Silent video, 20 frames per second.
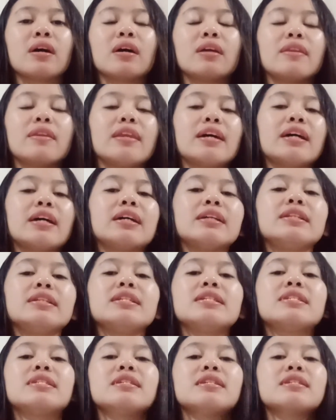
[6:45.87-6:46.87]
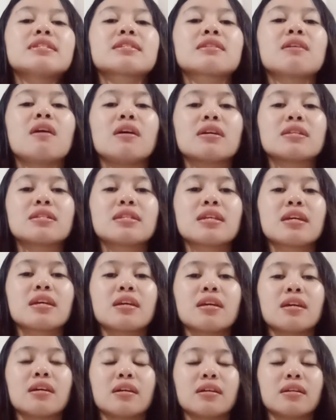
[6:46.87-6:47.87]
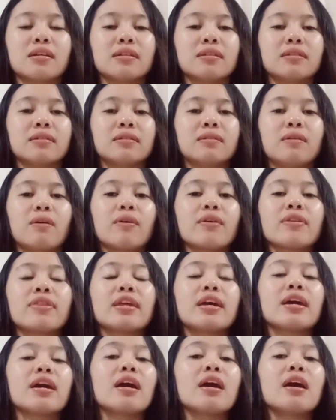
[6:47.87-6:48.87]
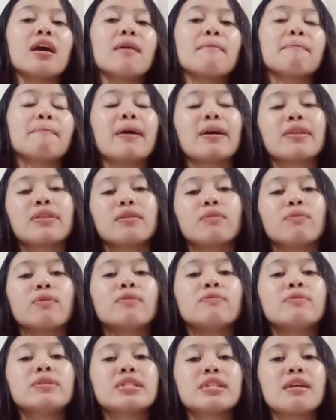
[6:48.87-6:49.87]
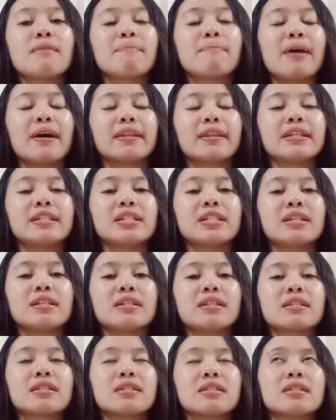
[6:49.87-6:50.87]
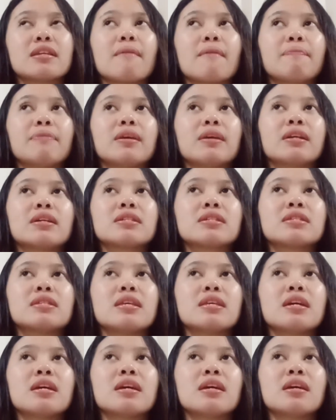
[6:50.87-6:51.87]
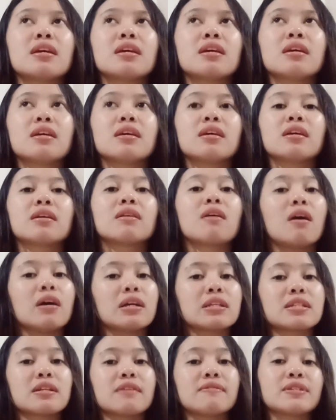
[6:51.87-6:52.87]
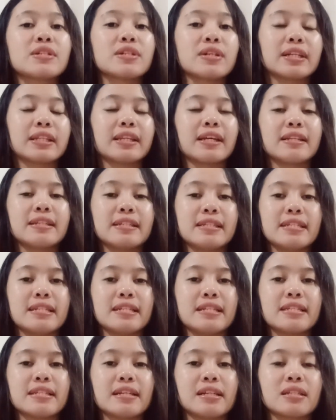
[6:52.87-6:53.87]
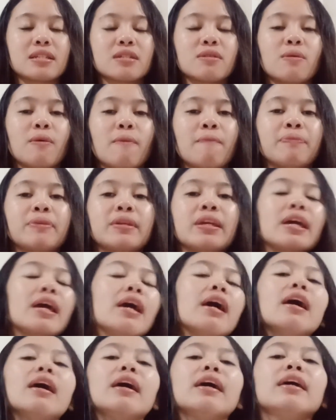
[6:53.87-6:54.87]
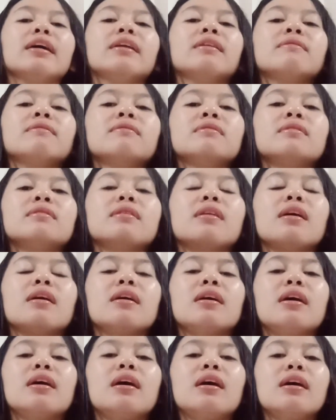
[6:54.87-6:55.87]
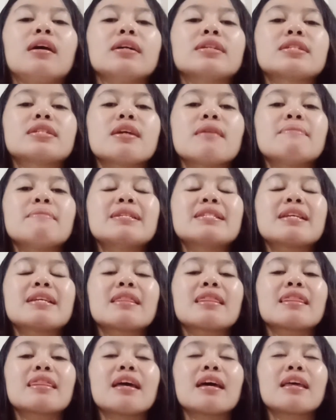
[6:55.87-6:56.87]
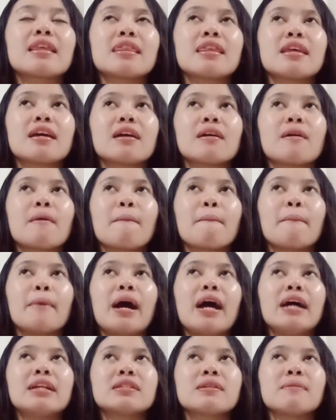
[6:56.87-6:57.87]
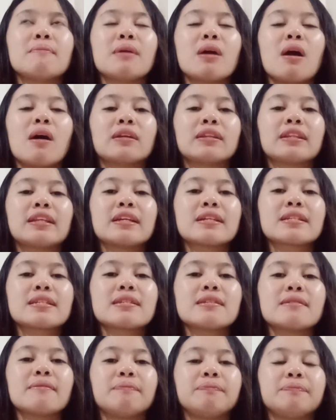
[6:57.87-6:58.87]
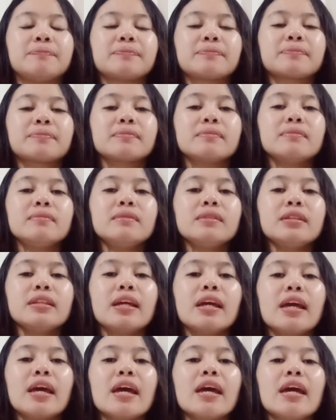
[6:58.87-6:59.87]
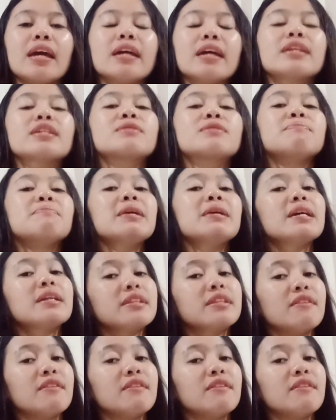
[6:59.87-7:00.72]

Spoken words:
the disease causing, or when we say pathogen, it is the cause of certain diseases. So in semi-synthetic antibiotics, it is being